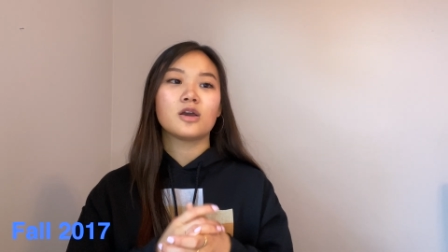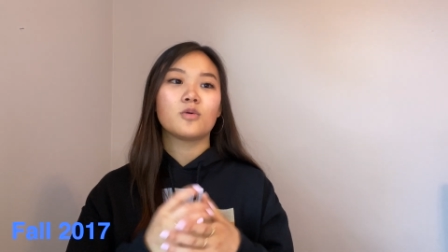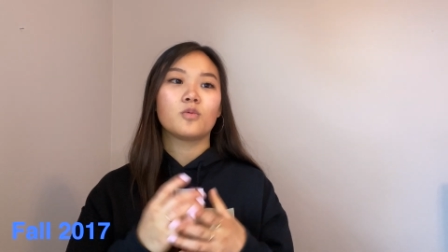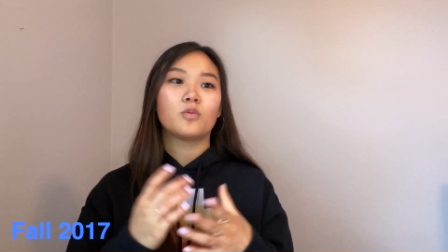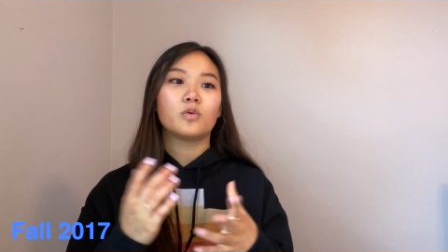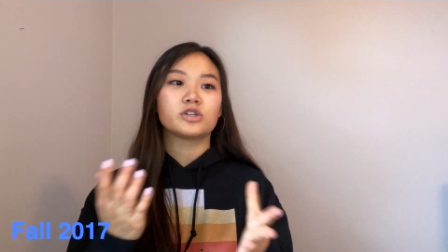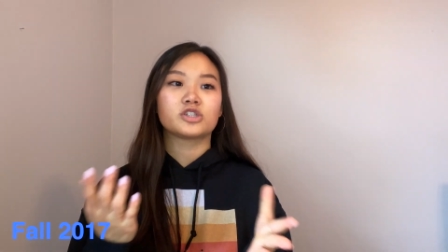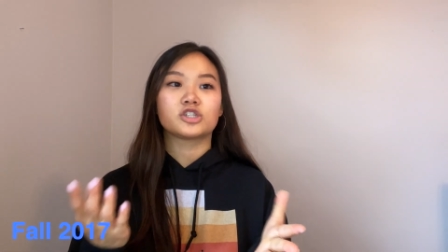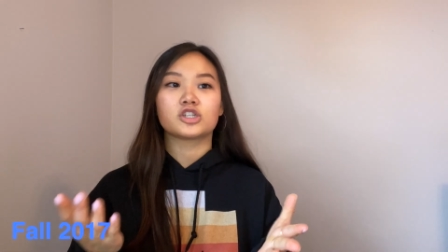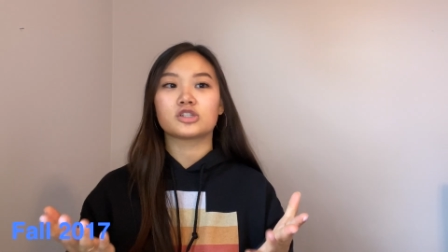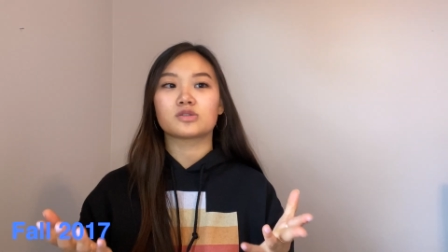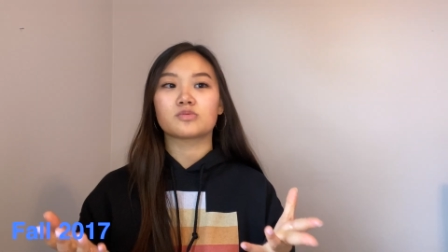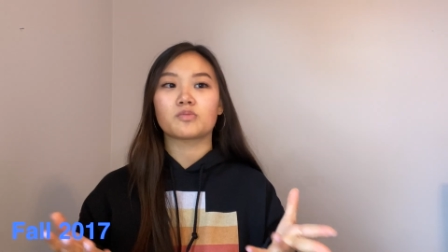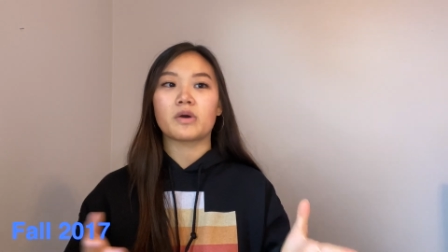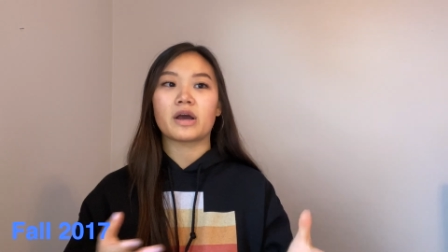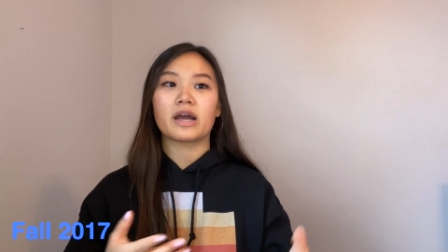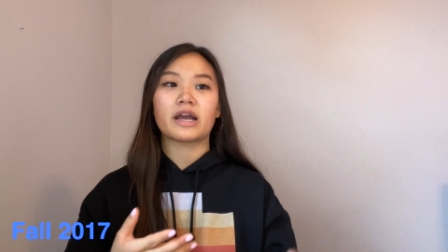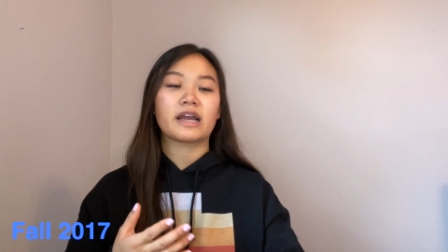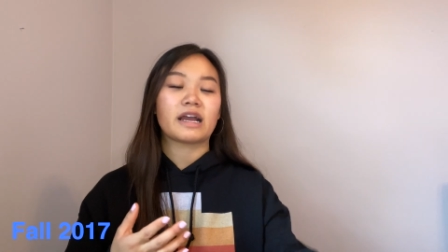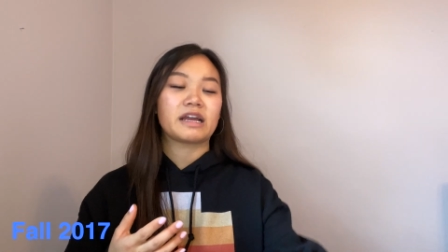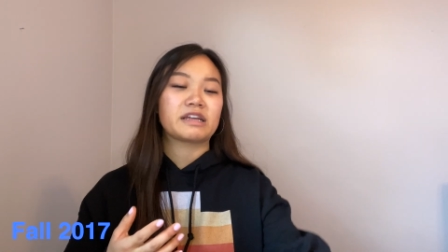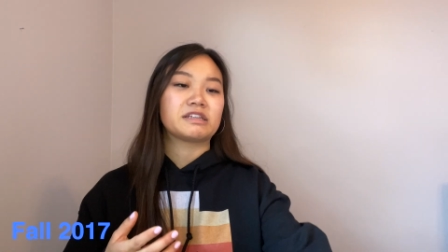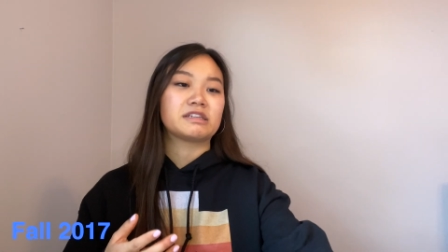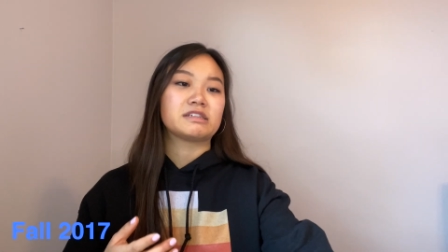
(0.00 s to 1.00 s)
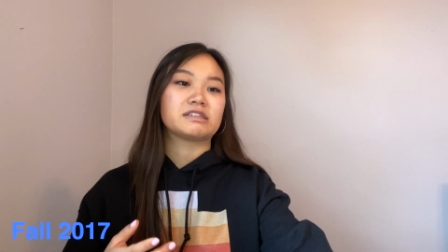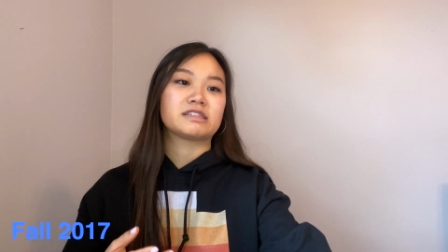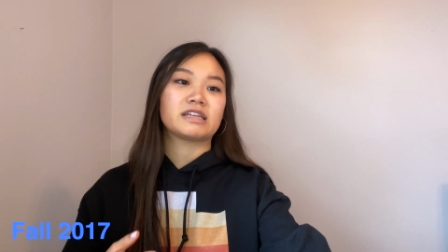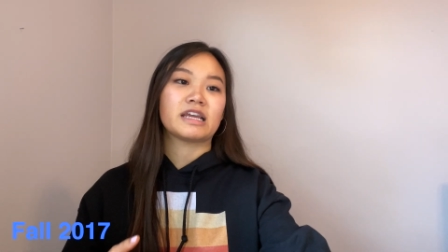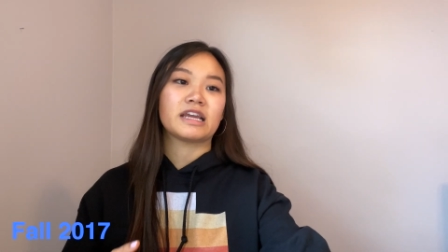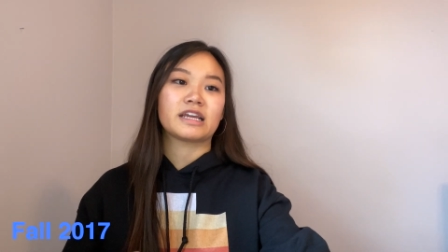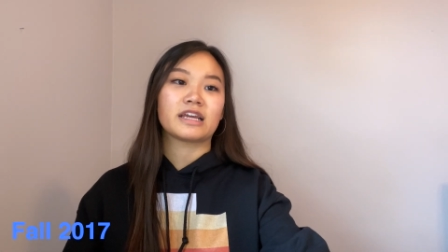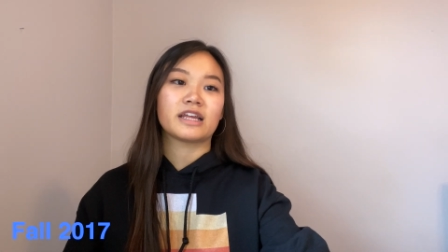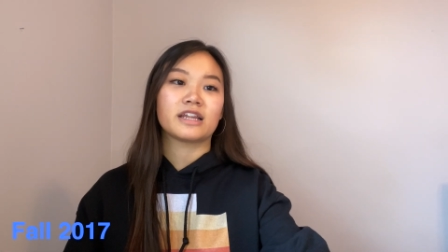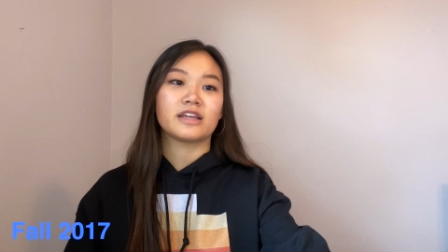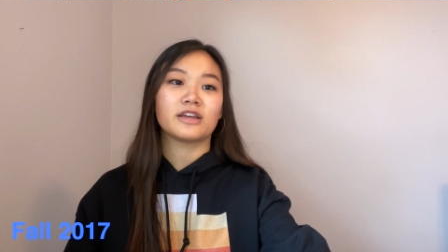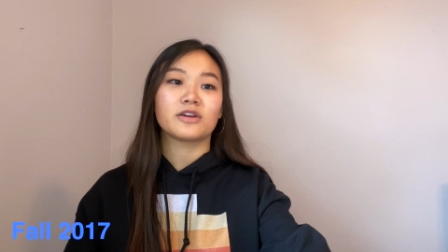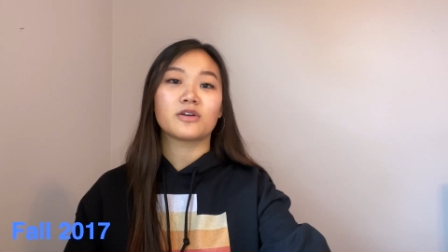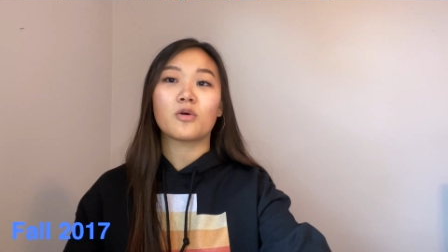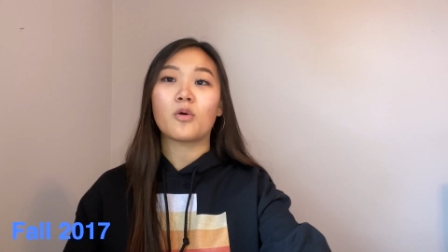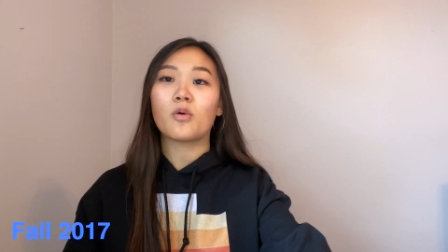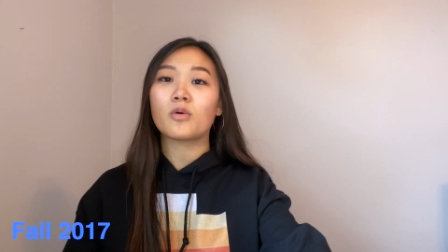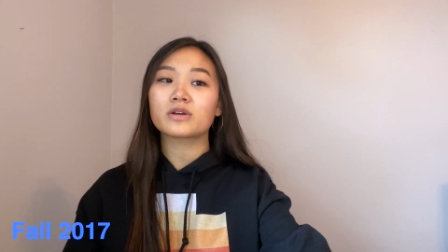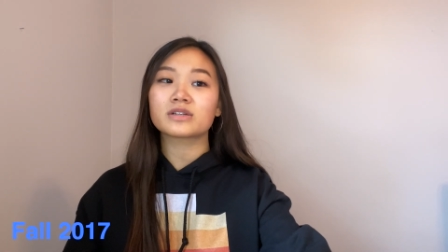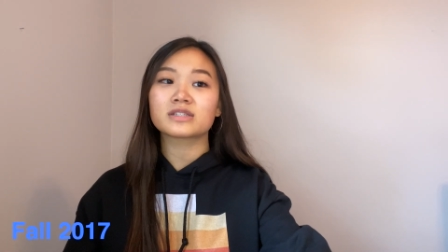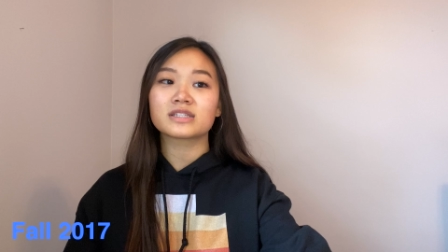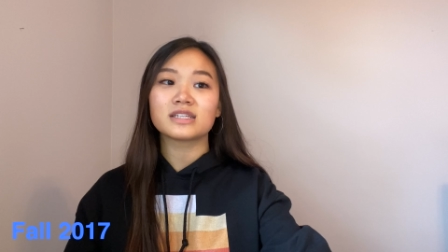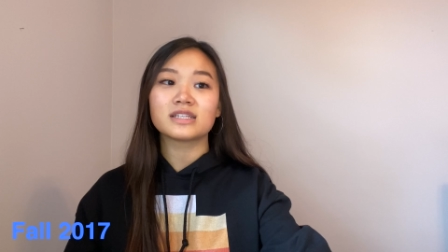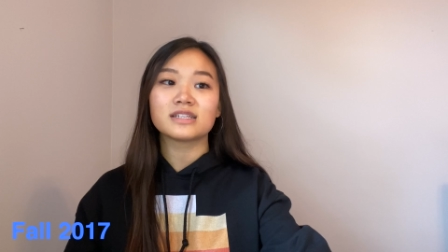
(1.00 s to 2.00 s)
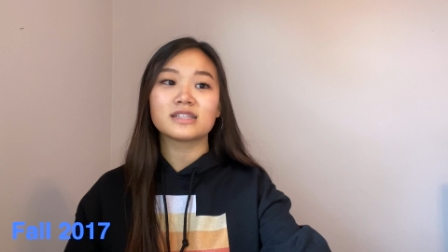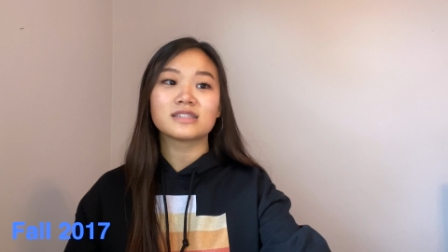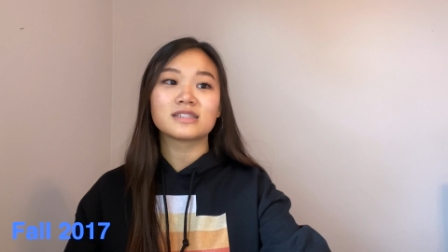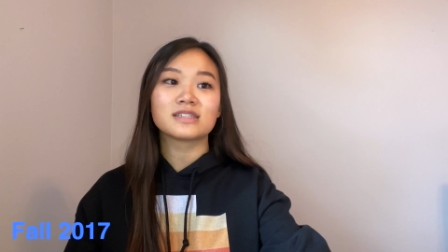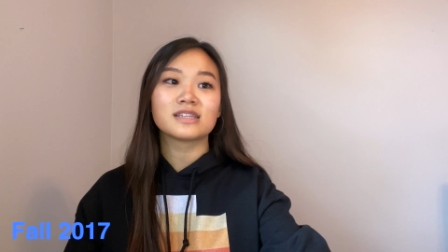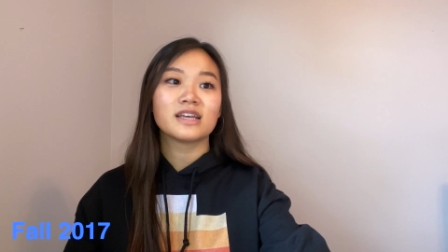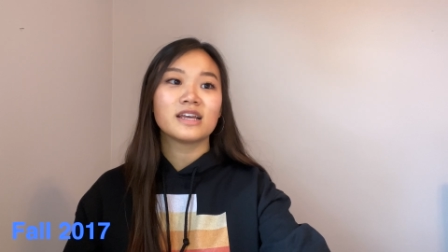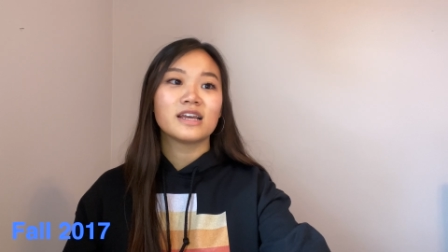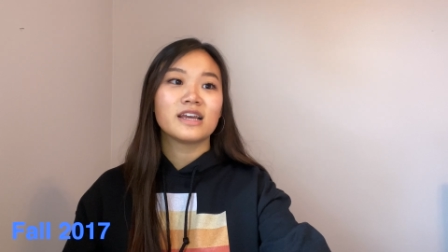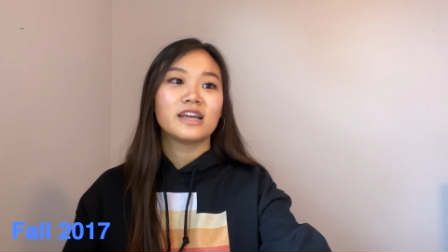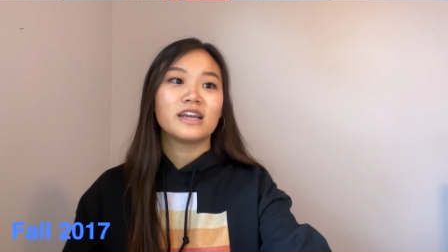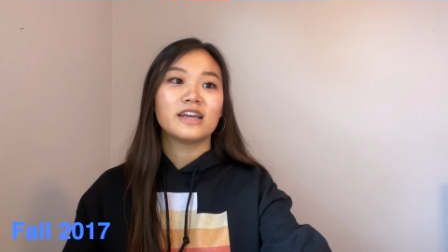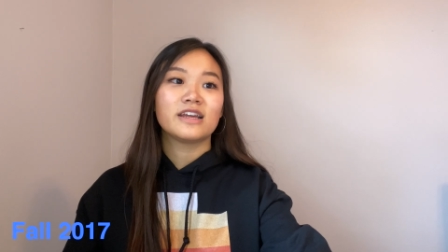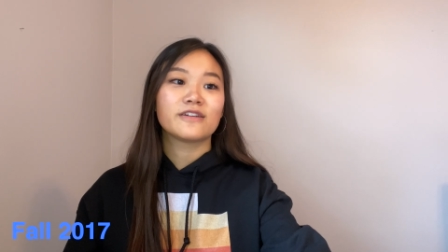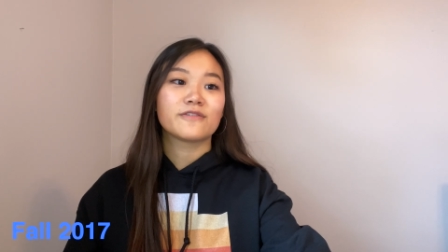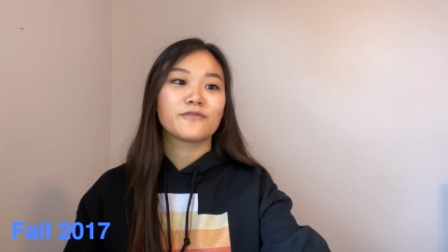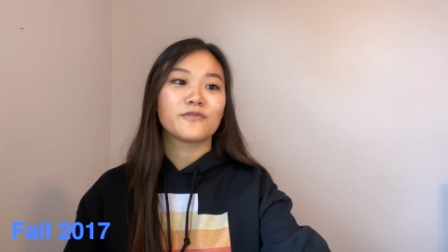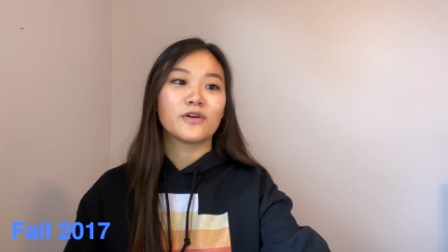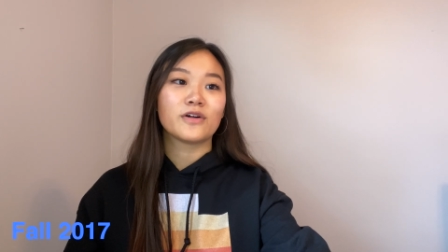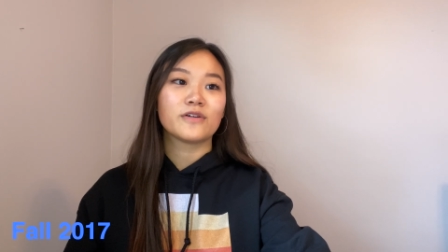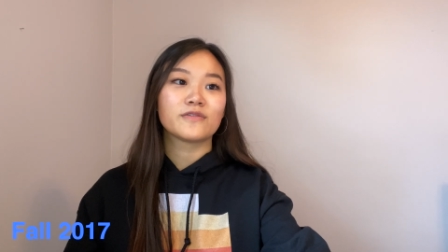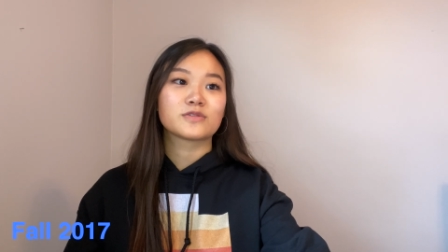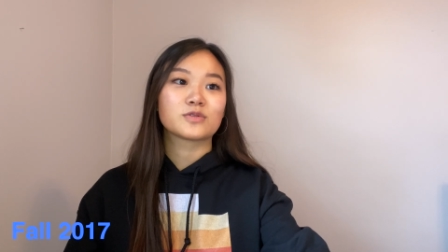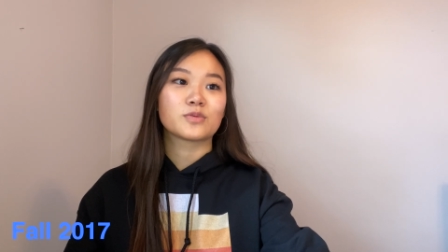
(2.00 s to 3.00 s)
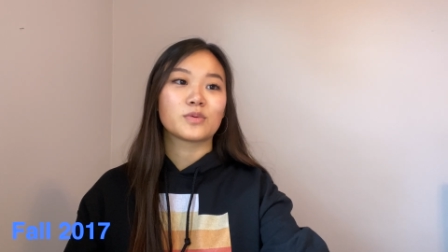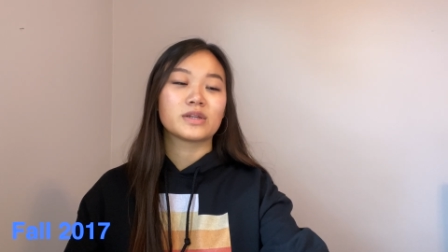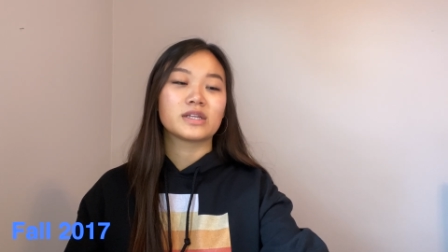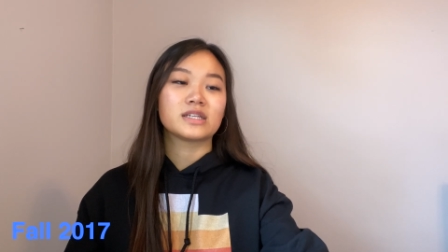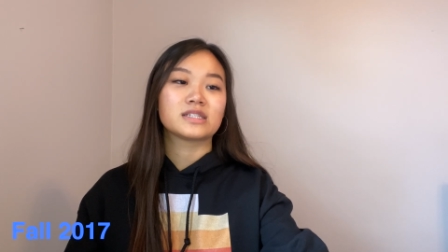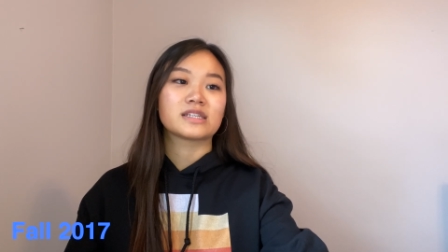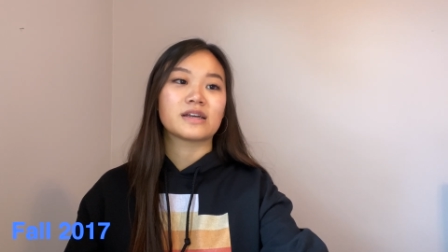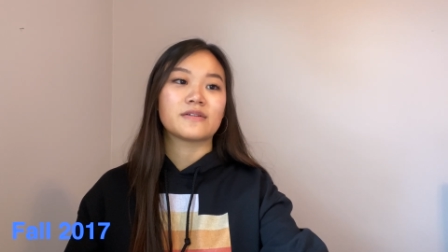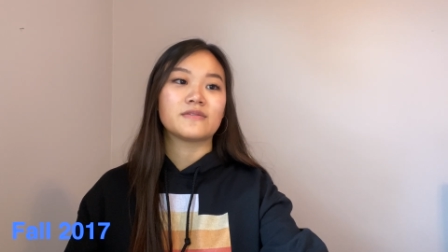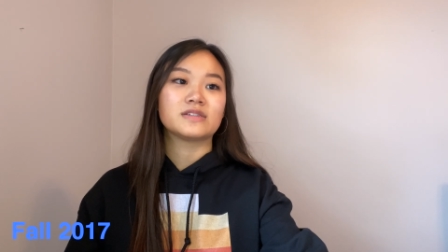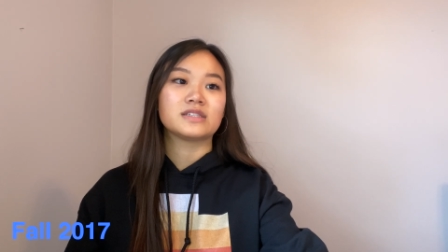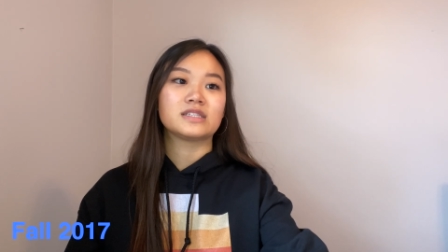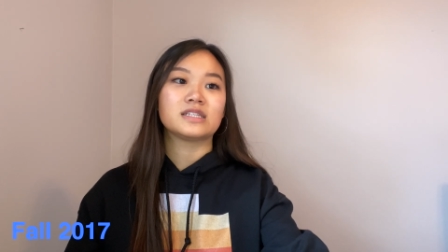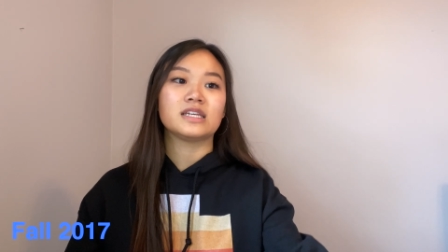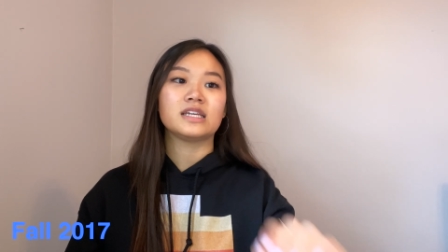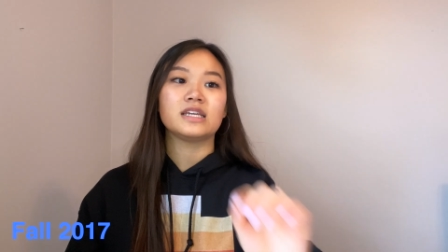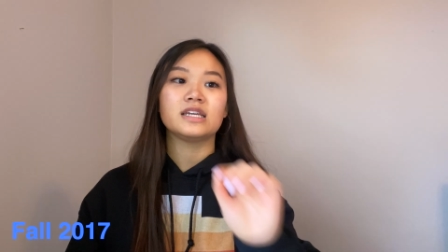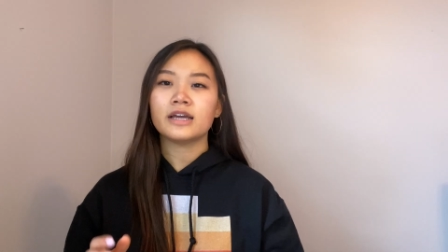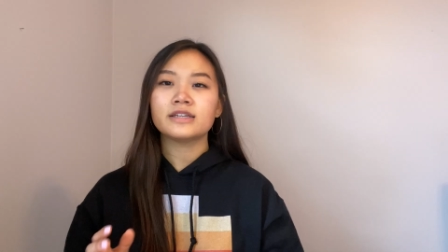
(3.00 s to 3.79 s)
which is why I didn't take any courses in fall of 2017.